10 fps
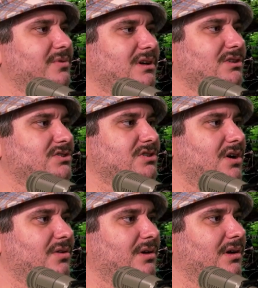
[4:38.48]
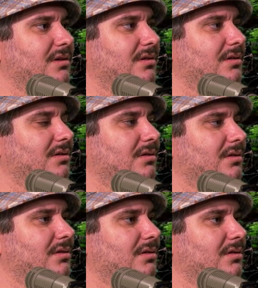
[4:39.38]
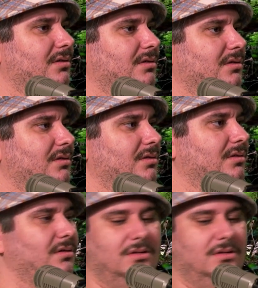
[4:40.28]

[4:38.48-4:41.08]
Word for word: we can show. Yeah, I don't it. think we can yeah. show it either. But mm. it's uh, it's, it's